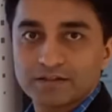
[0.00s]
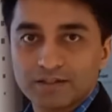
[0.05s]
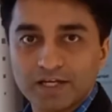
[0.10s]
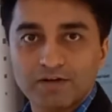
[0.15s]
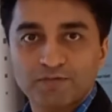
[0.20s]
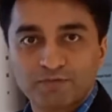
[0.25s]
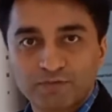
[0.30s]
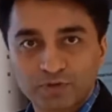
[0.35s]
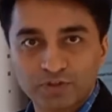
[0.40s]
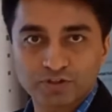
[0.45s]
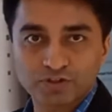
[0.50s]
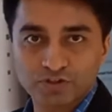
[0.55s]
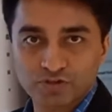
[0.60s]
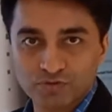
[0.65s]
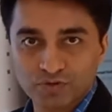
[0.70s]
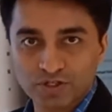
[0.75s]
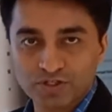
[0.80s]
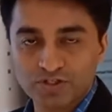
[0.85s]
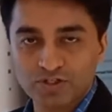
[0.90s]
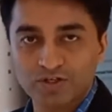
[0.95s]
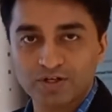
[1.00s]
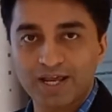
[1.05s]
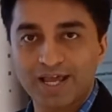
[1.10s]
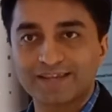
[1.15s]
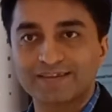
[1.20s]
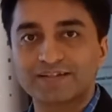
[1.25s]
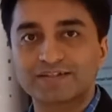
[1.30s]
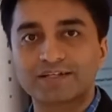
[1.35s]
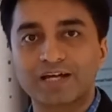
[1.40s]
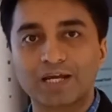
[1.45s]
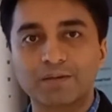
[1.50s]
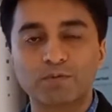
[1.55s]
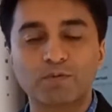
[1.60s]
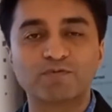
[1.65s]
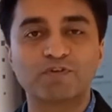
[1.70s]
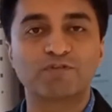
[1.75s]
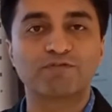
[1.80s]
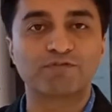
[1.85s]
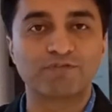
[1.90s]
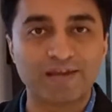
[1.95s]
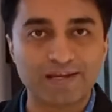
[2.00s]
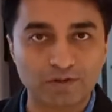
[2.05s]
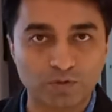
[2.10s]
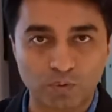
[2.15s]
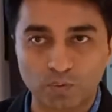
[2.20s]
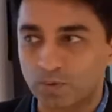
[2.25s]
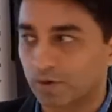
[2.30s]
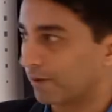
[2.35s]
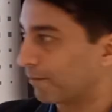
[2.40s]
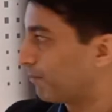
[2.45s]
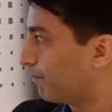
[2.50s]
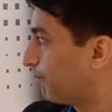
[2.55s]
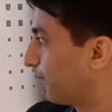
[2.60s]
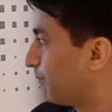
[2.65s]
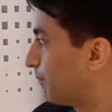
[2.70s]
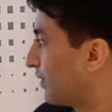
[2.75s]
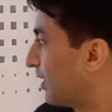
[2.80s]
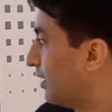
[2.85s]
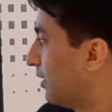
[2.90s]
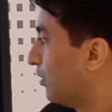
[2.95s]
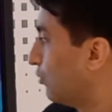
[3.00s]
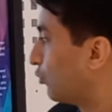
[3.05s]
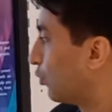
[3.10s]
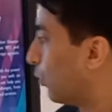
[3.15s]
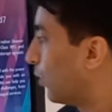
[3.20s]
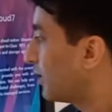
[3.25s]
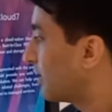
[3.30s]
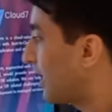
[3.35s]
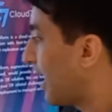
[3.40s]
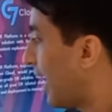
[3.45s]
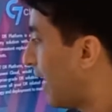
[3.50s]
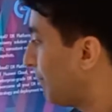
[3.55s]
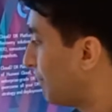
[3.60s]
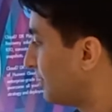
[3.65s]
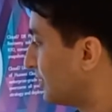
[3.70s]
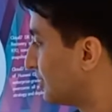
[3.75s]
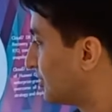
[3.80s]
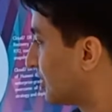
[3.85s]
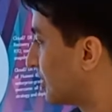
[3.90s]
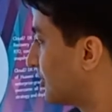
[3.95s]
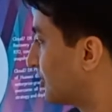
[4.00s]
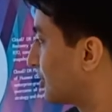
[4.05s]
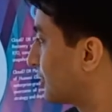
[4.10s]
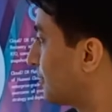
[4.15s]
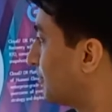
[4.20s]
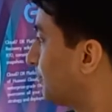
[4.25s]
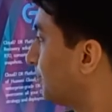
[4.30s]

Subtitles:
infrastructure at the time of the failover. So what happens is,